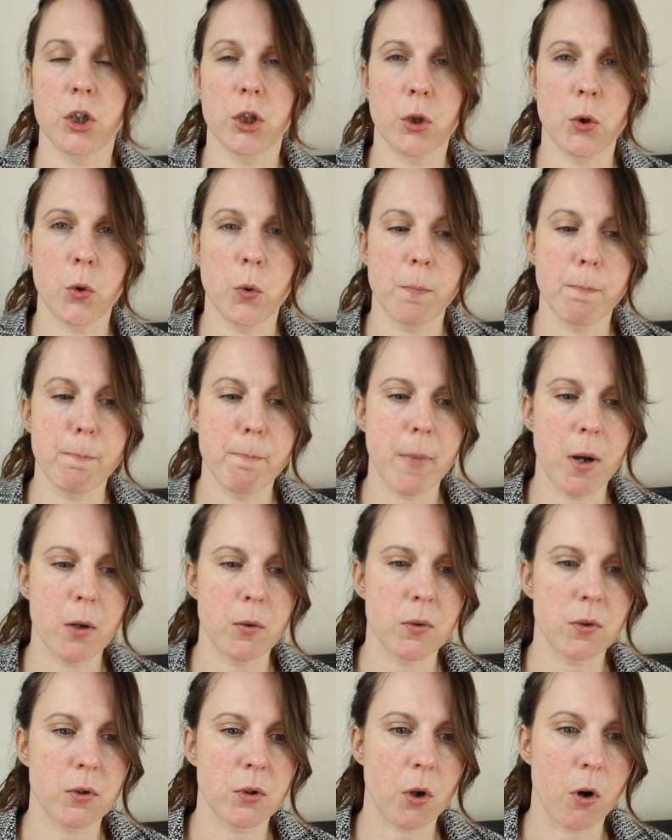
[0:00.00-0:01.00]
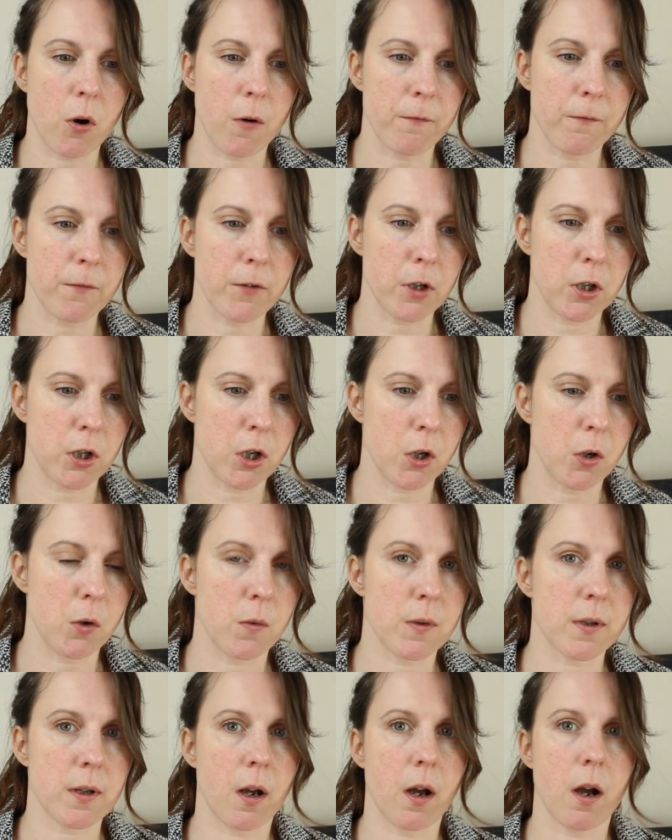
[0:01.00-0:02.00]
do most often
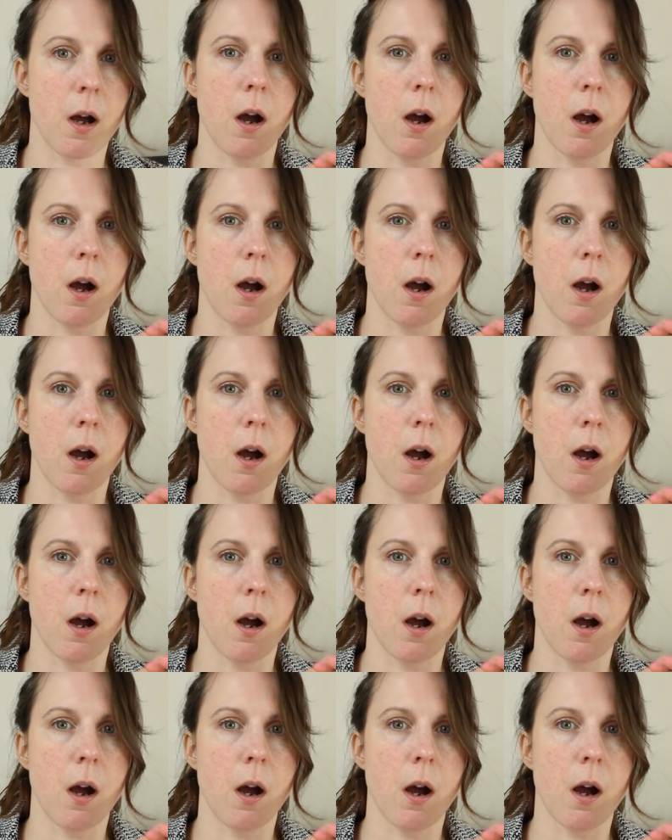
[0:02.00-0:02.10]
use